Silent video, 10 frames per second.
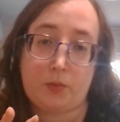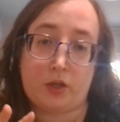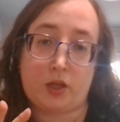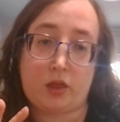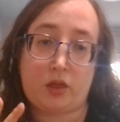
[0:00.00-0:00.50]

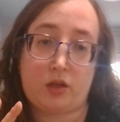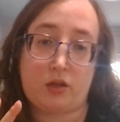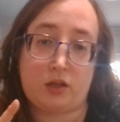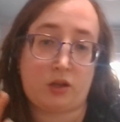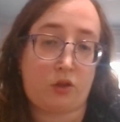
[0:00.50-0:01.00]
with
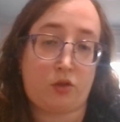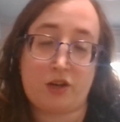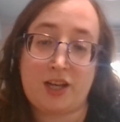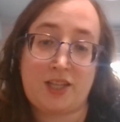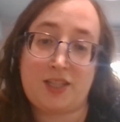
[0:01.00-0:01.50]
like
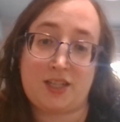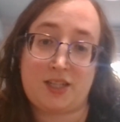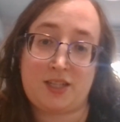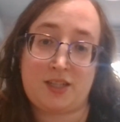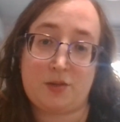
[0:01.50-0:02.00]
3
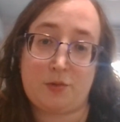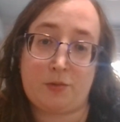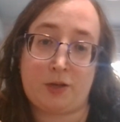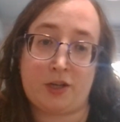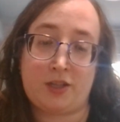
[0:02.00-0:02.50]
cities
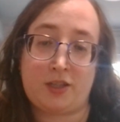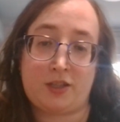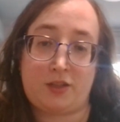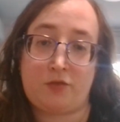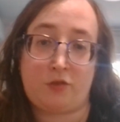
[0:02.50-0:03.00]
where the
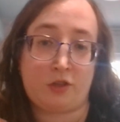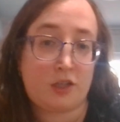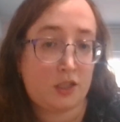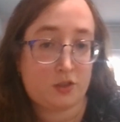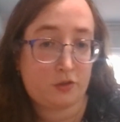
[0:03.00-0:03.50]
Elite
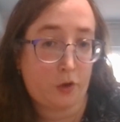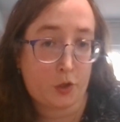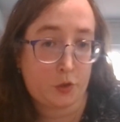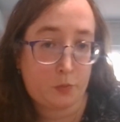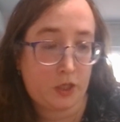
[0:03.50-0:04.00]
Four is going to